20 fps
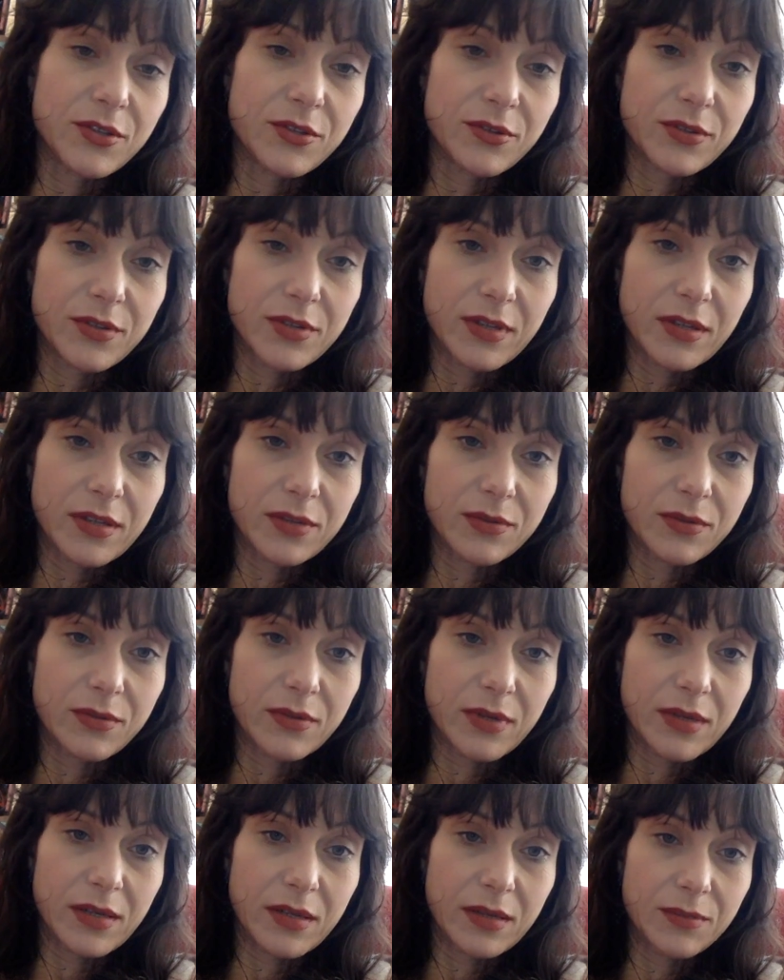suicides would
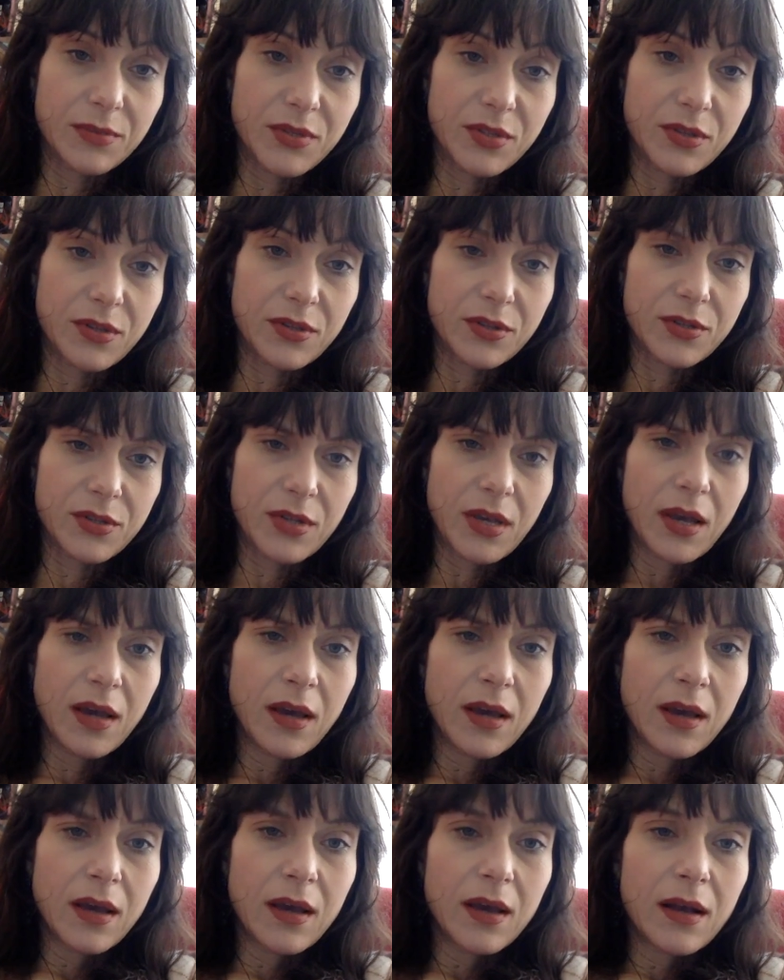wind up. So there's
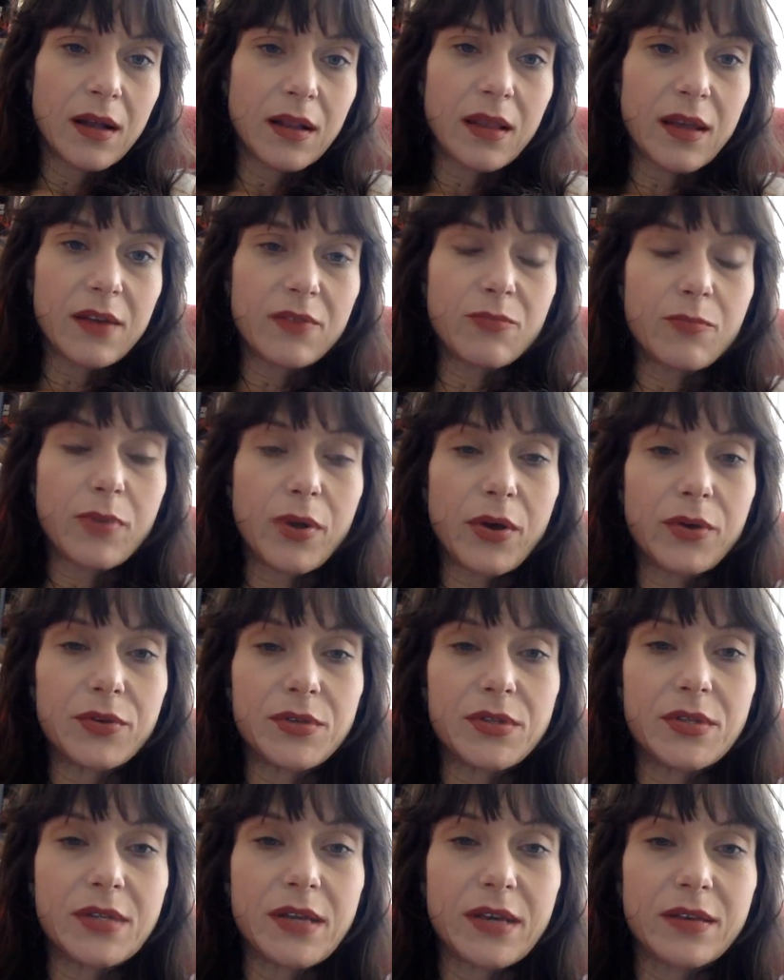a lot of
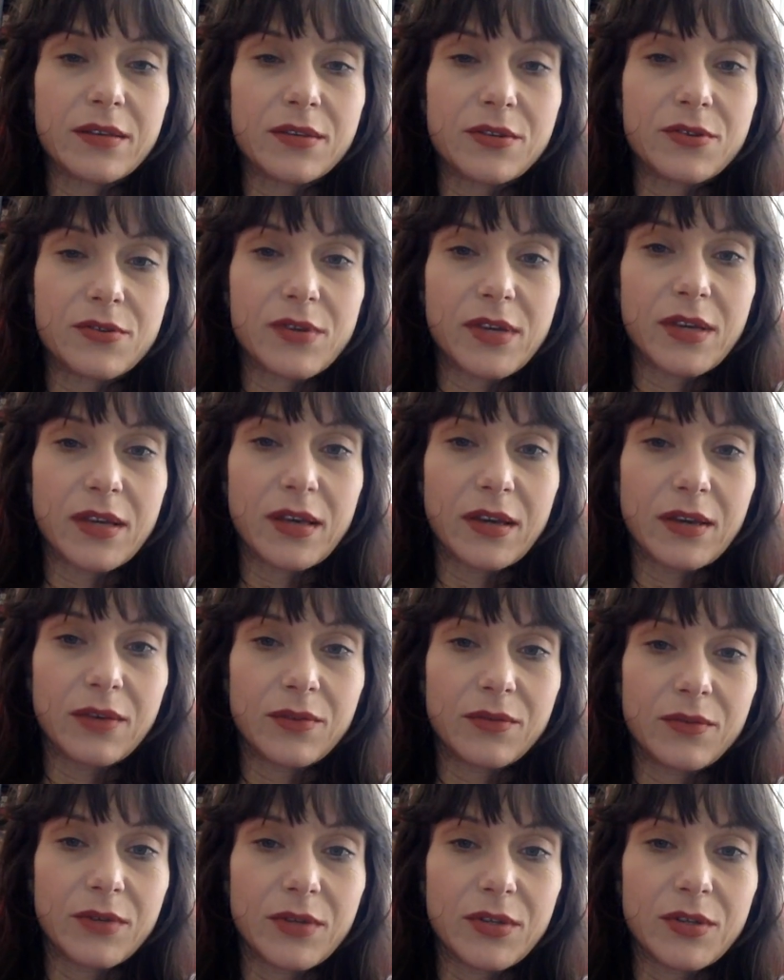post death drinking,
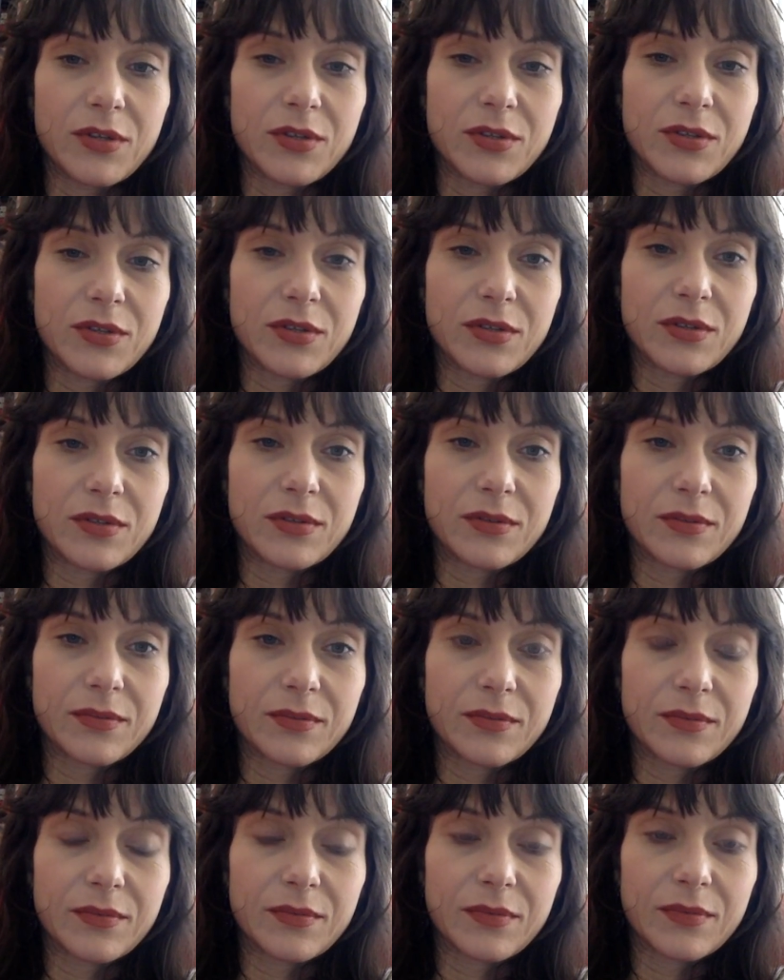which is
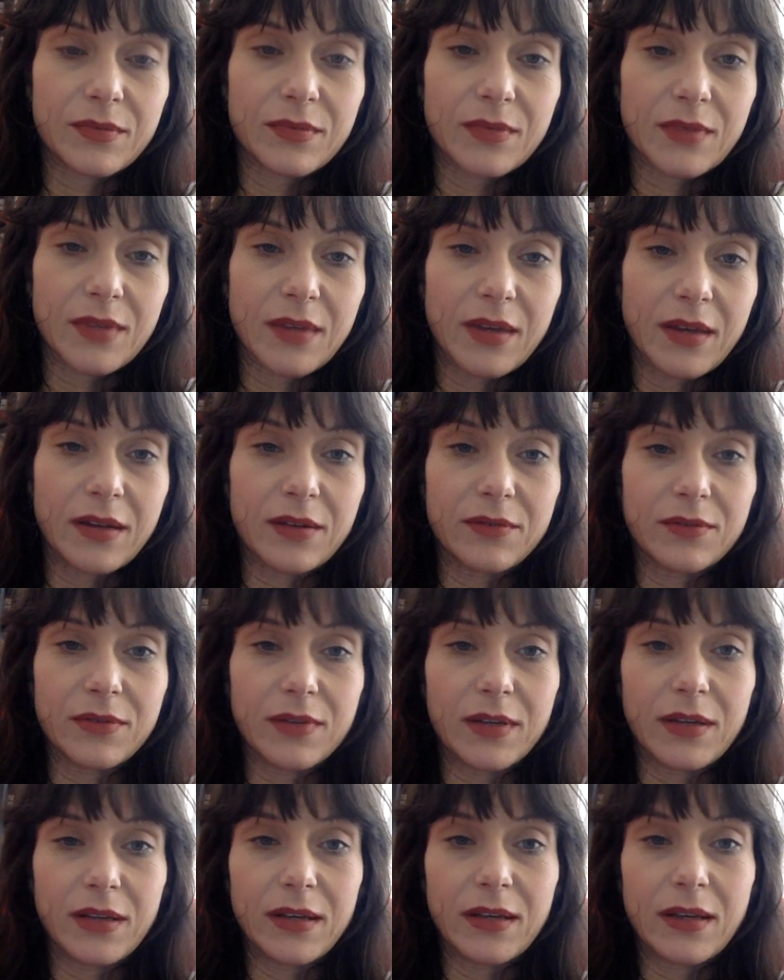kind of
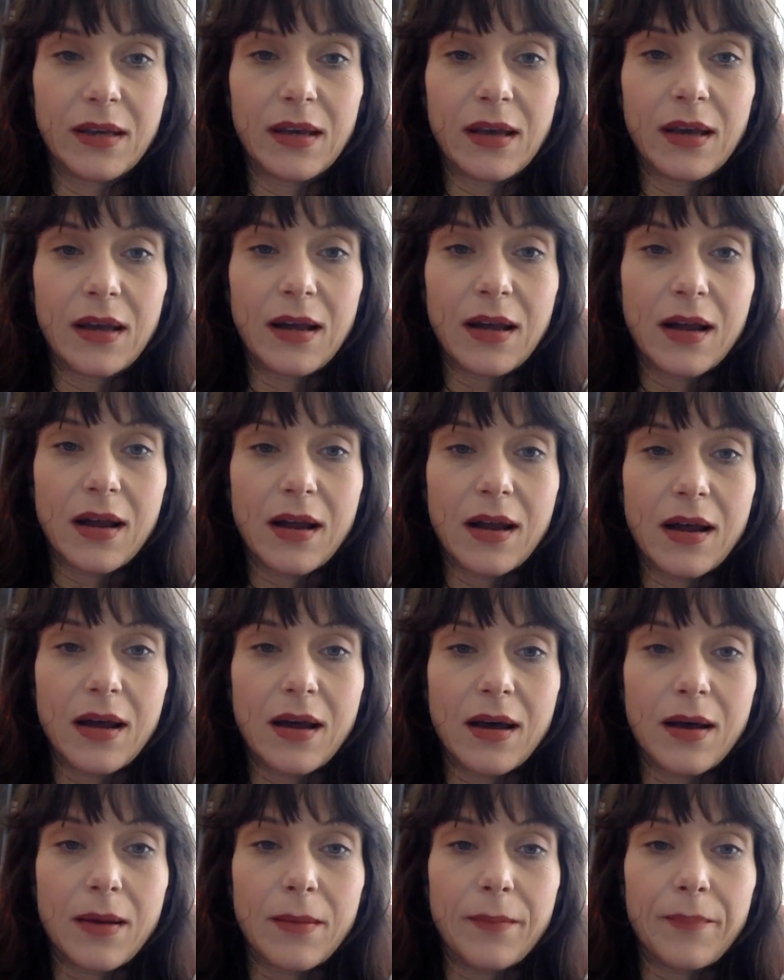funny.
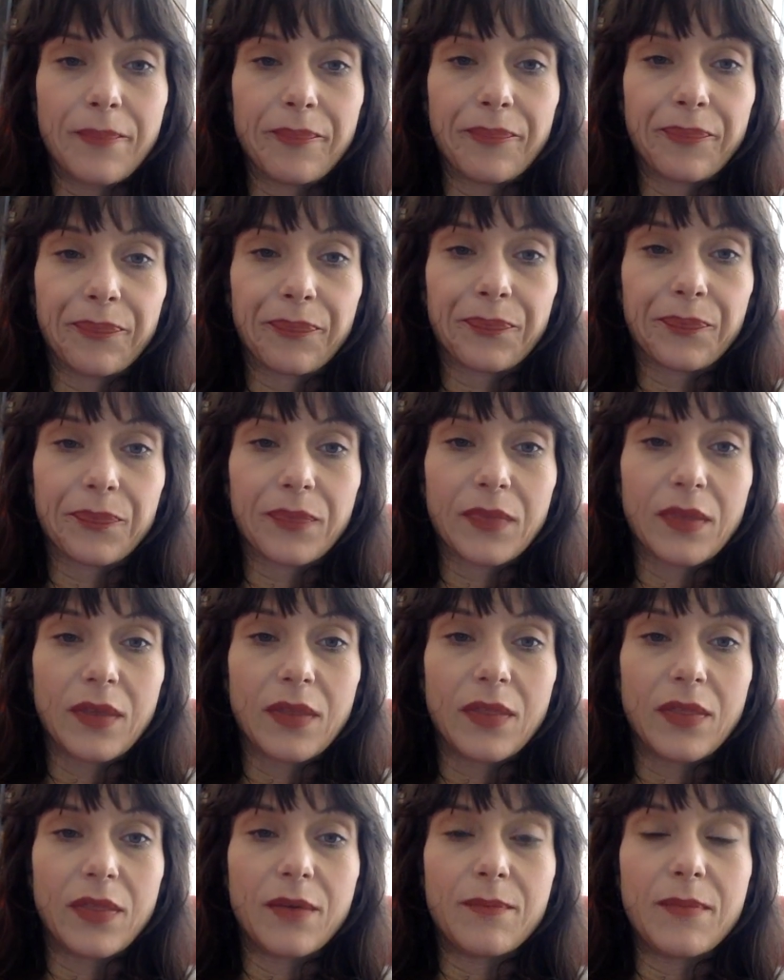Um,
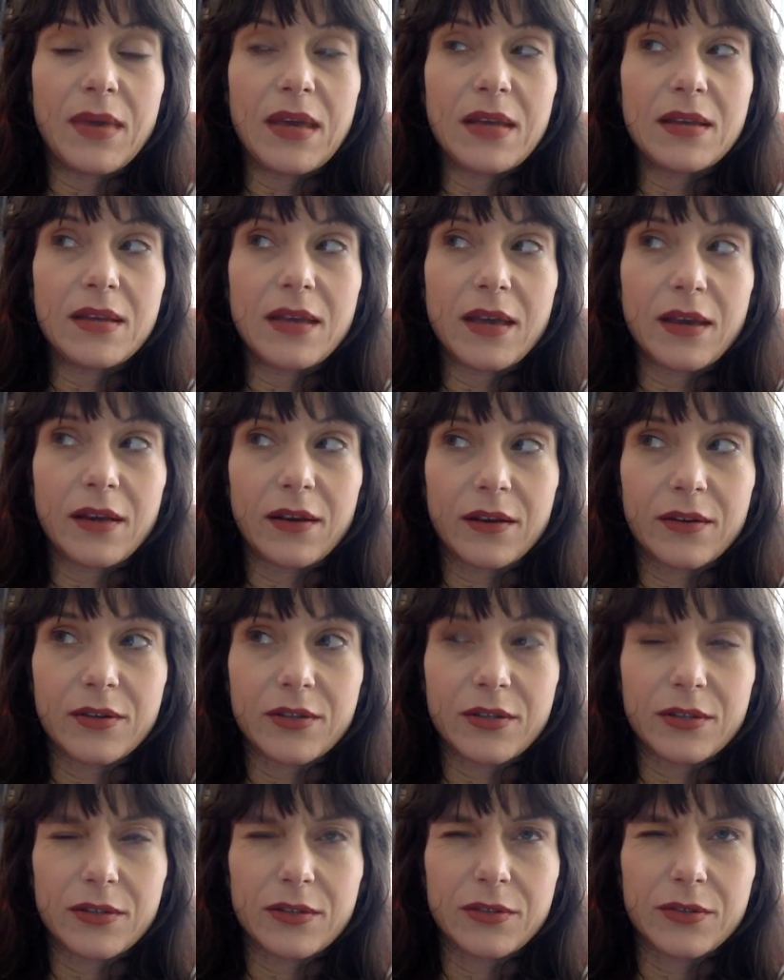the main
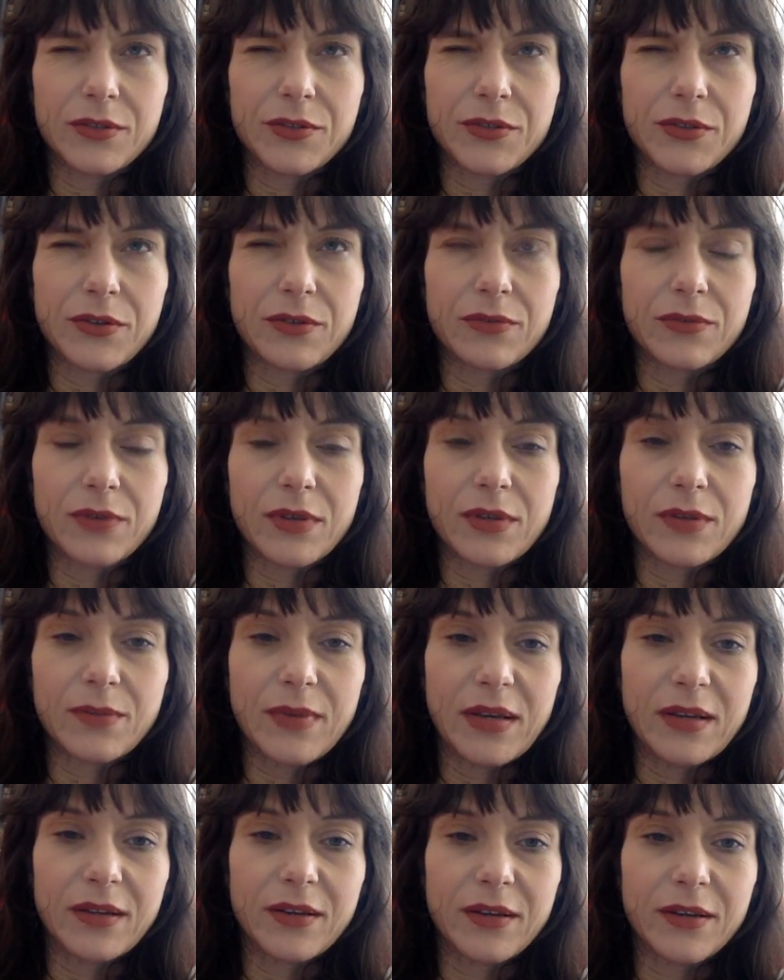character, or sort of one of the
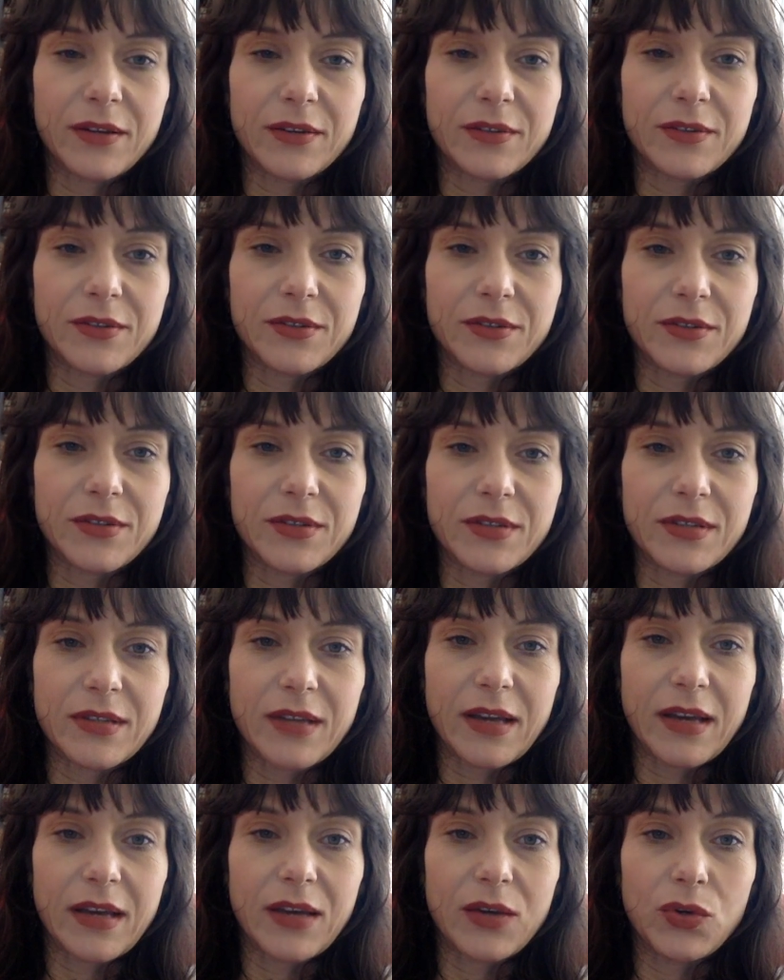main characters, is a
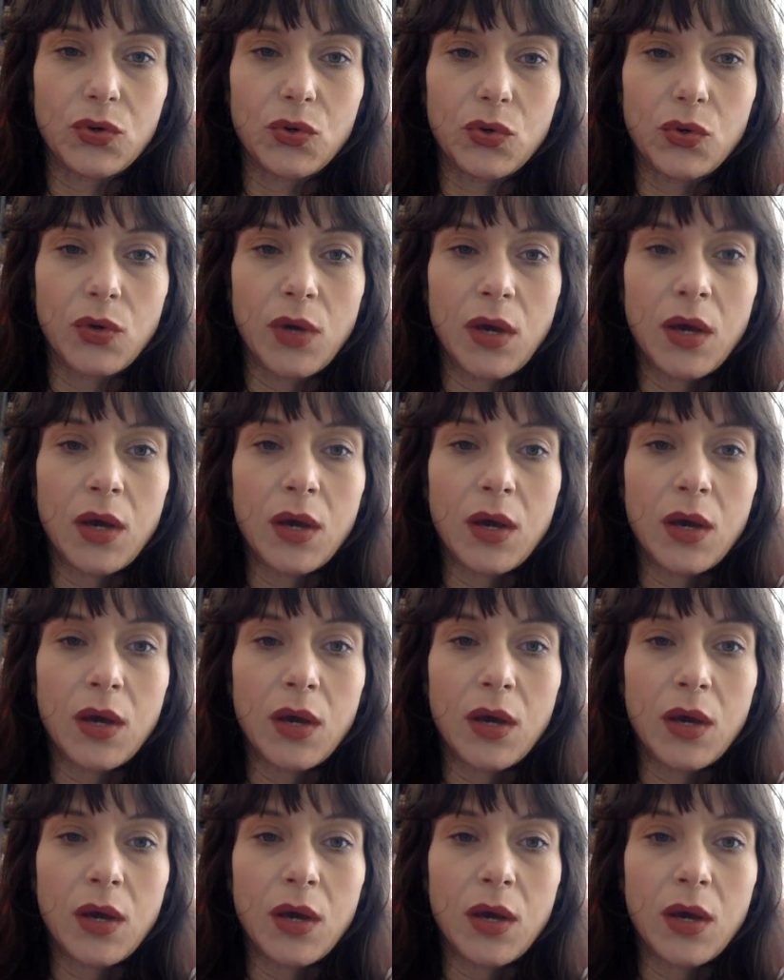guy who